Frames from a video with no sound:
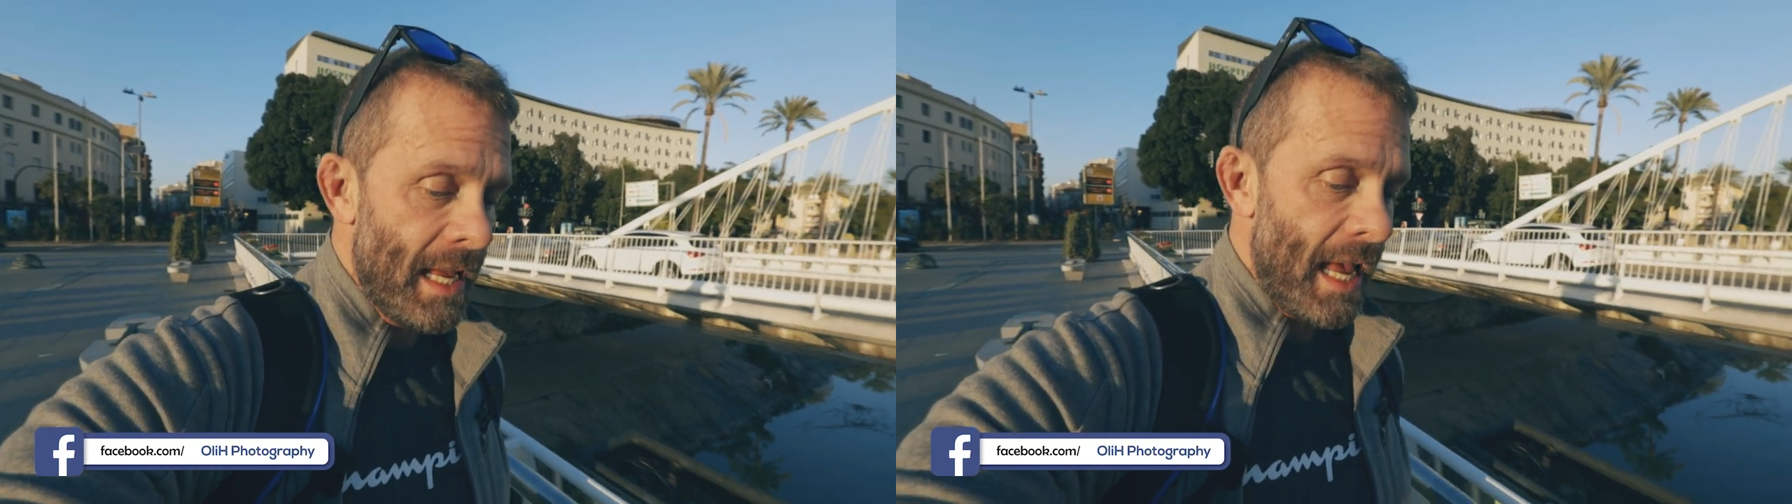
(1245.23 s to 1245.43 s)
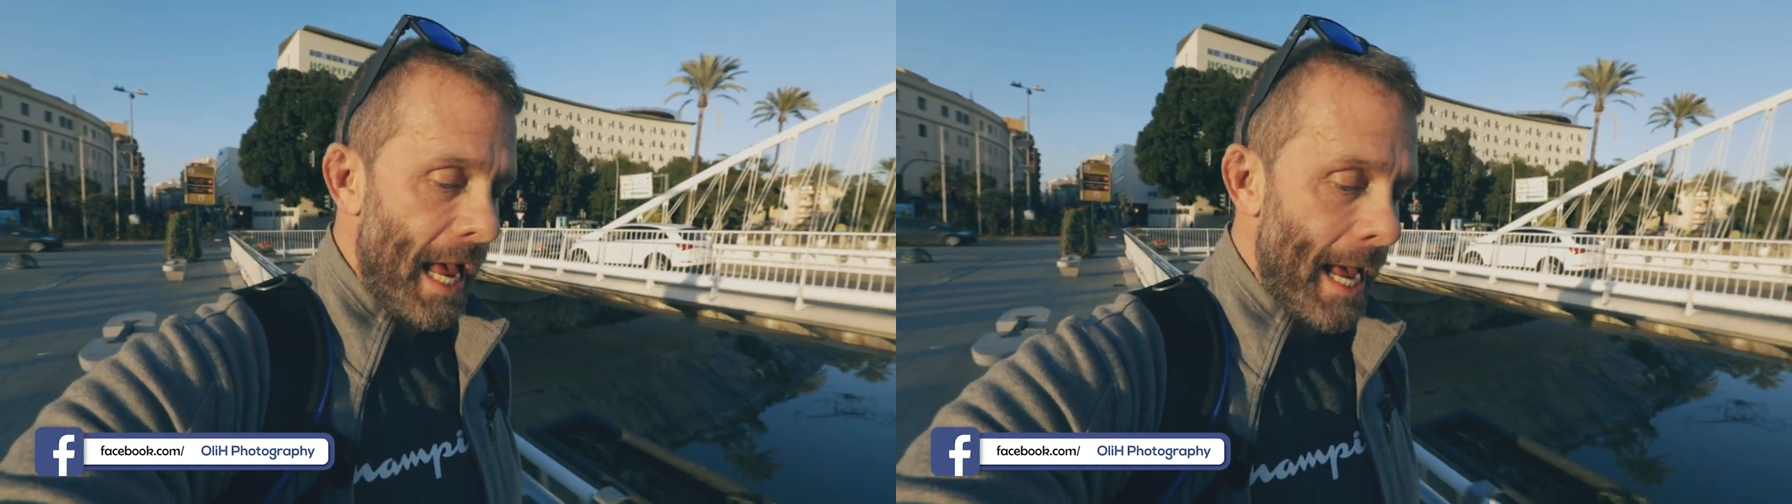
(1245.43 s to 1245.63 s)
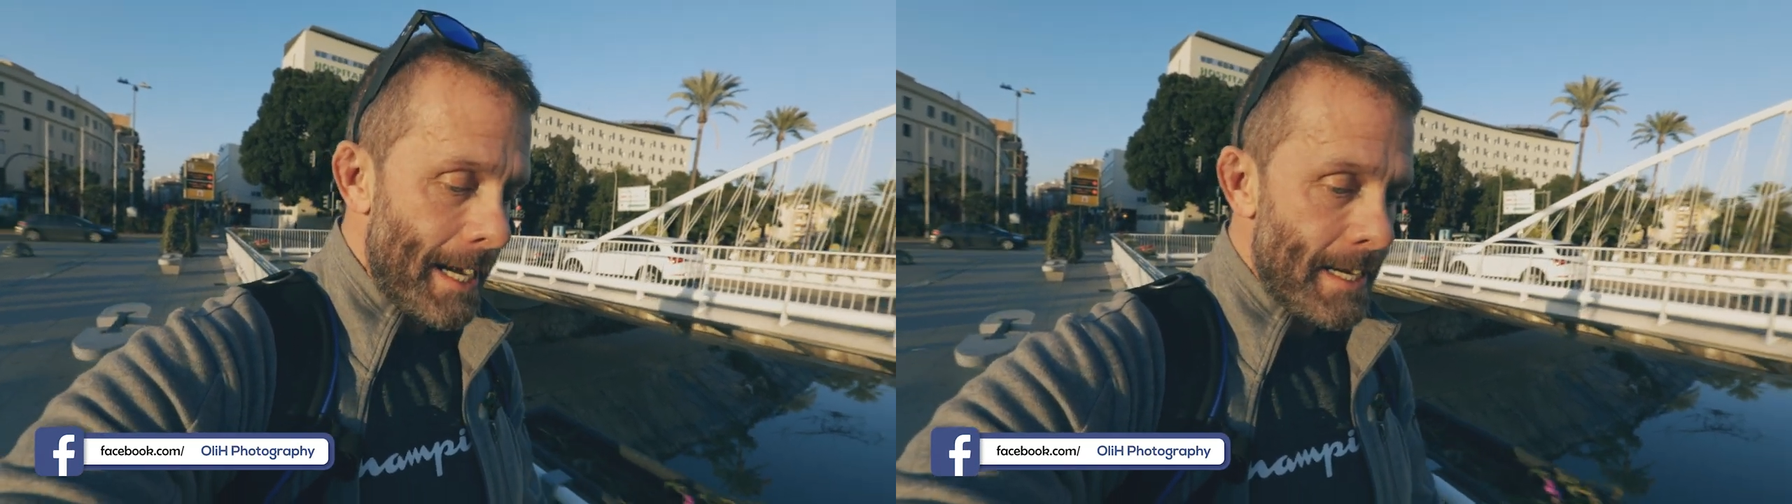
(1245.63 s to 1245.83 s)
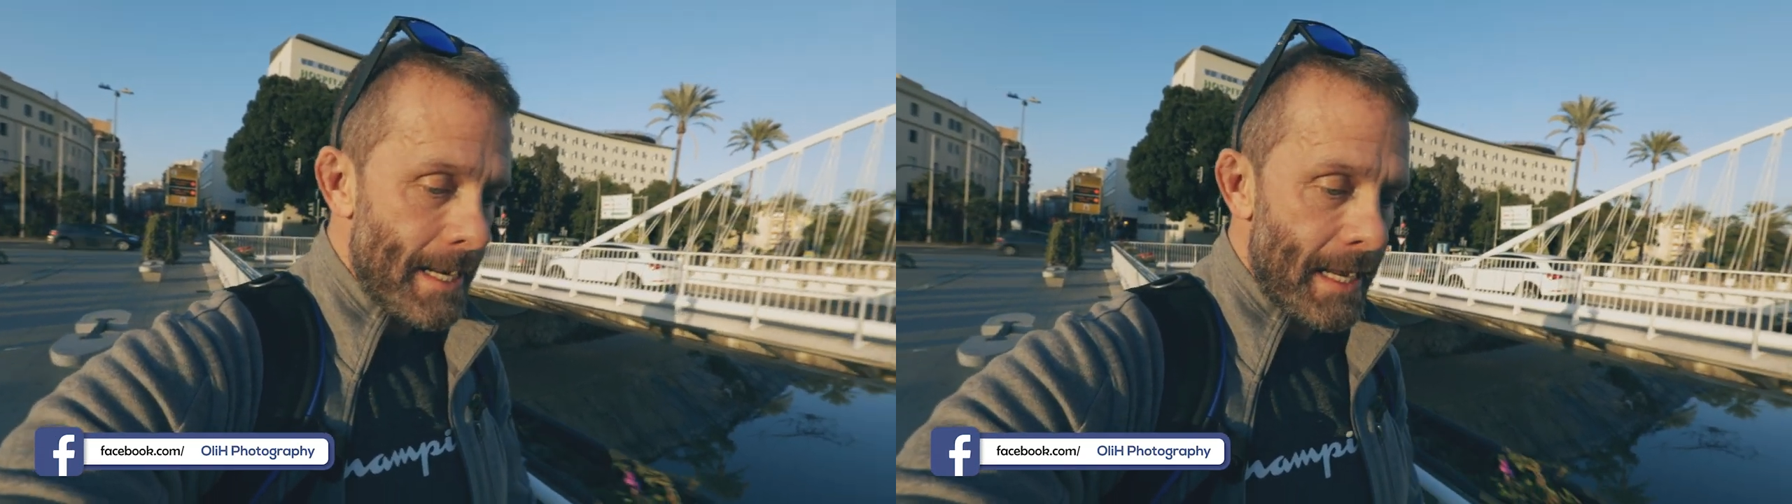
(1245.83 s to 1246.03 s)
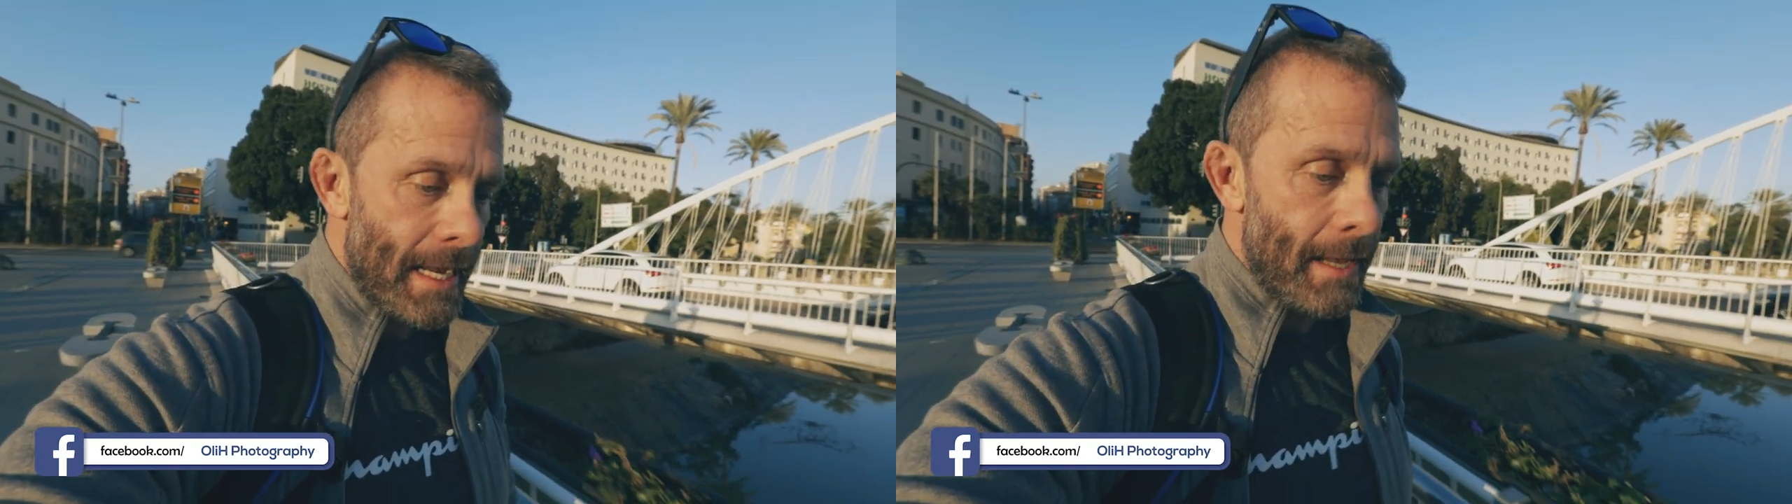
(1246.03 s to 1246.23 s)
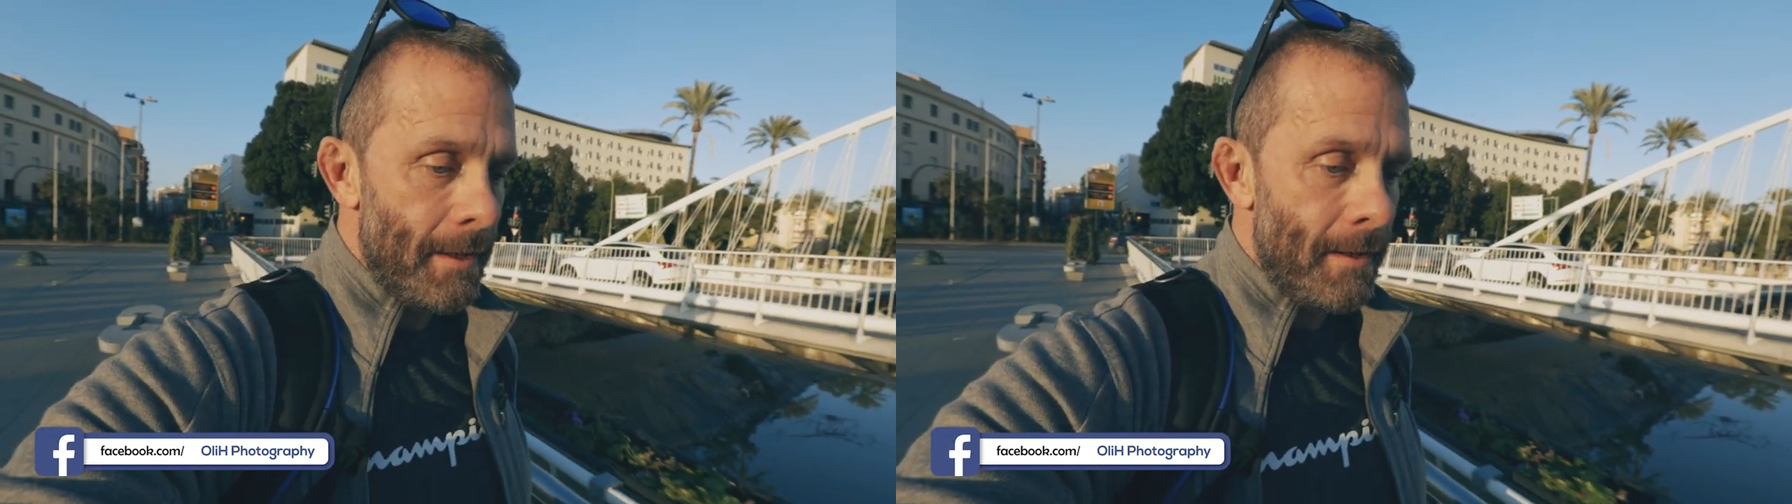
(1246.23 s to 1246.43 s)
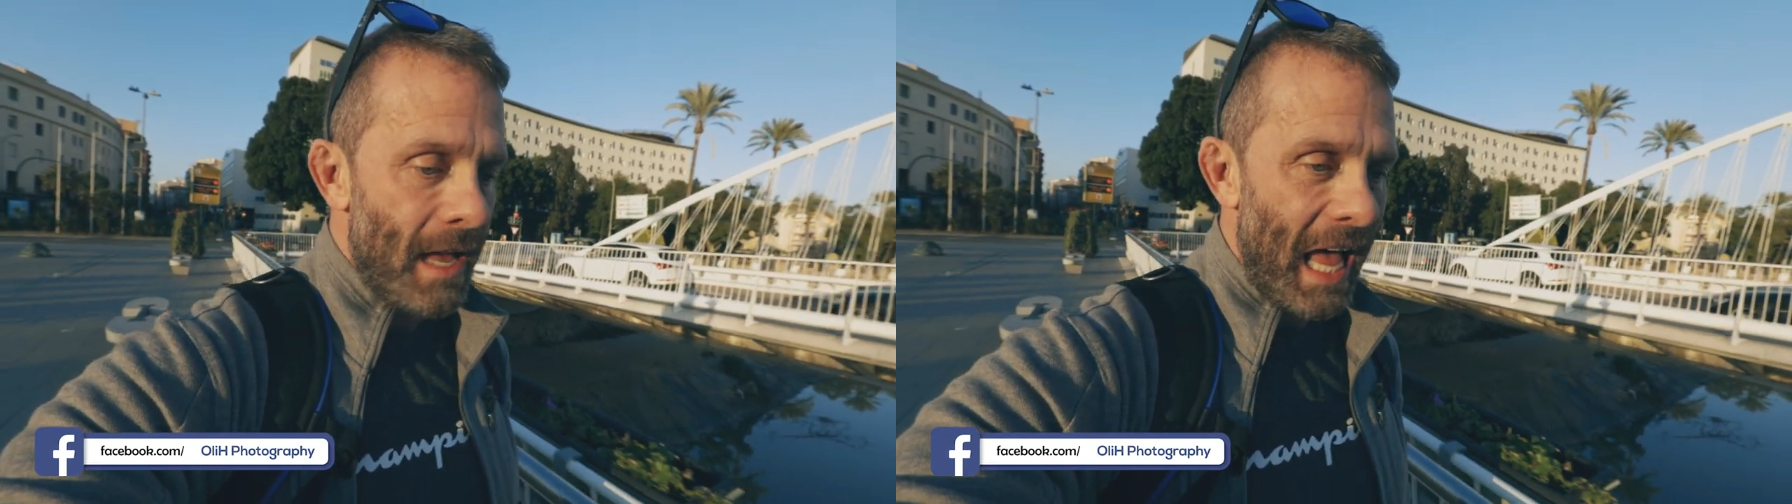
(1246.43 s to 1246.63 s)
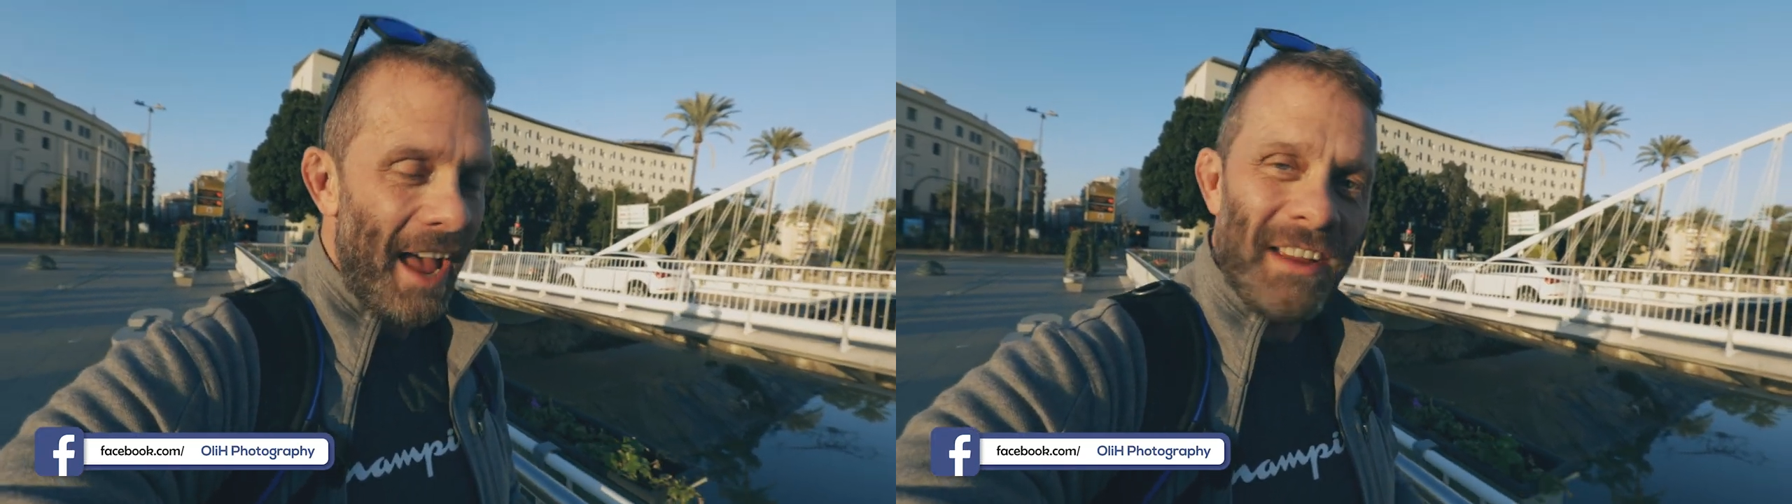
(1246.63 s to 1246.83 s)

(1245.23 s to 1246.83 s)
And uh, I